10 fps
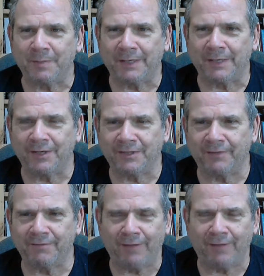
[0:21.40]
because of
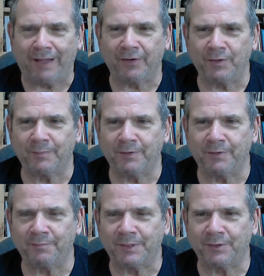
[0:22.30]
the volume
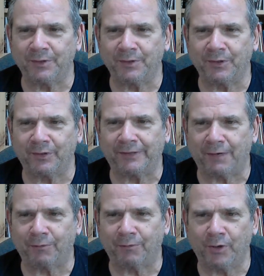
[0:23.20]
of material that
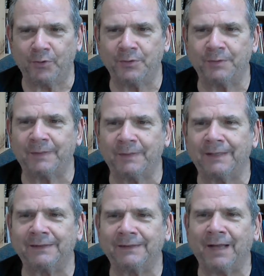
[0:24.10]
they wrote,
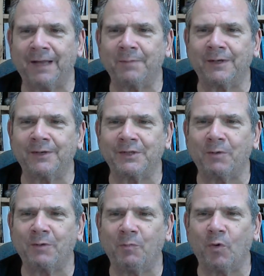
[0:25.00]
not because they
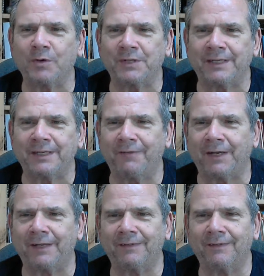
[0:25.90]
were more
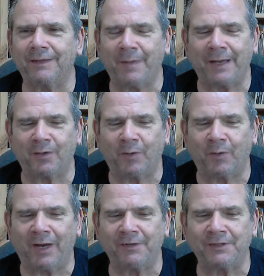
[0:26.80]
significant than the minor
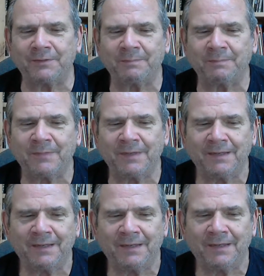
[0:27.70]
prophets.
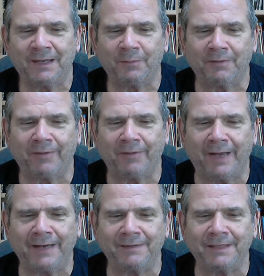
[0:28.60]
And we
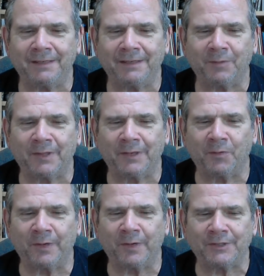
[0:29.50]
find
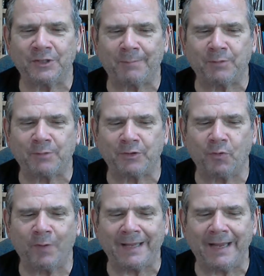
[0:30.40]
we're in chapter
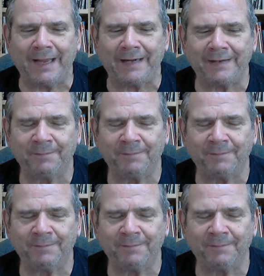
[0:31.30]
28.